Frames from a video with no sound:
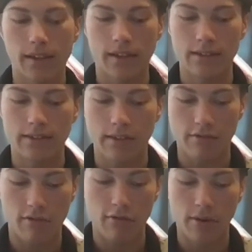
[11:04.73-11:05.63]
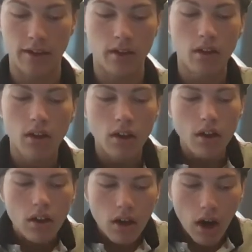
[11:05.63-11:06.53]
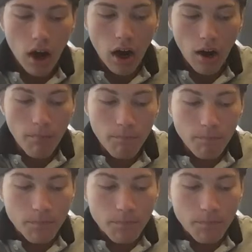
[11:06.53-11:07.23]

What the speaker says: Yeah, EC3 will win.